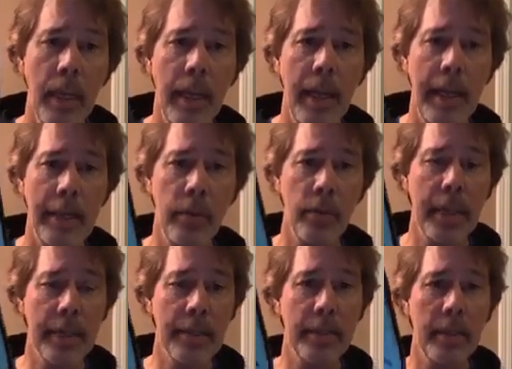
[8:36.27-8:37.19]
And you
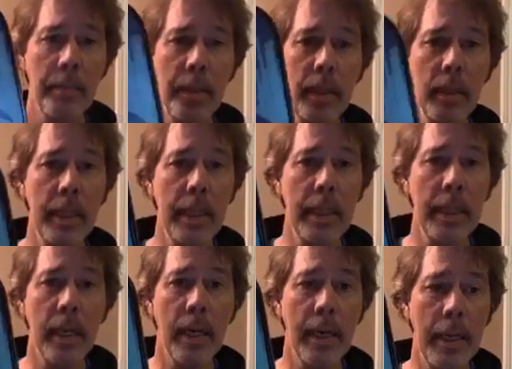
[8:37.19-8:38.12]
get
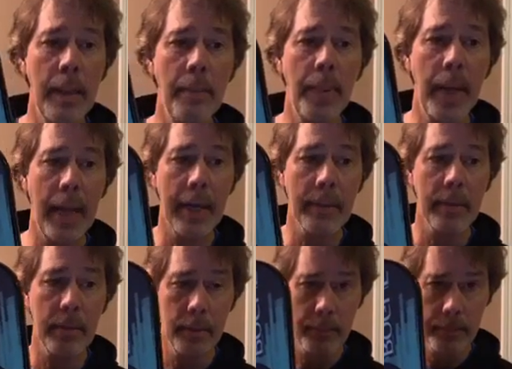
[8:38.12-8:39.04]
stability on impact,